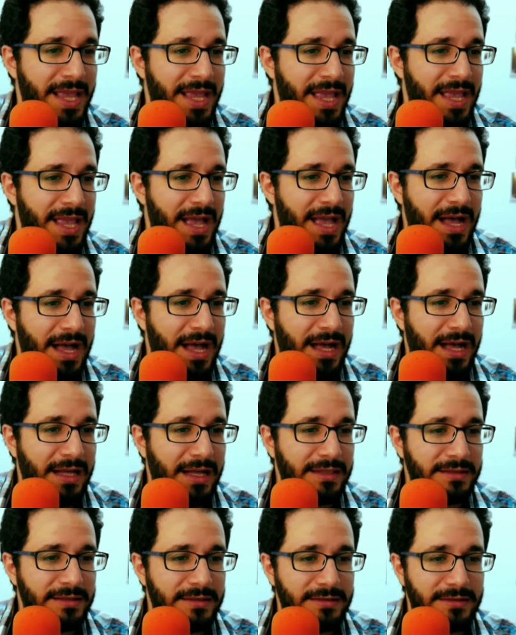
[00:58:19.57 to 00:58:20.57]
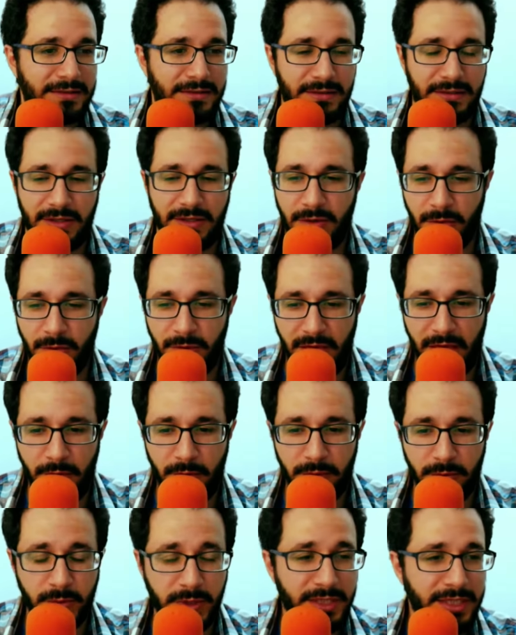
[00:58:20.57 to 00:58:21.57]
Uh, Okay, we're
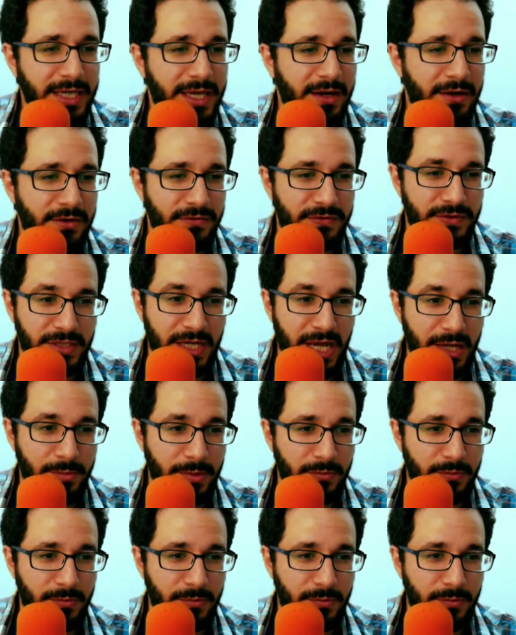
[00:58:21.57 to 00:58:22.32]
really out of time.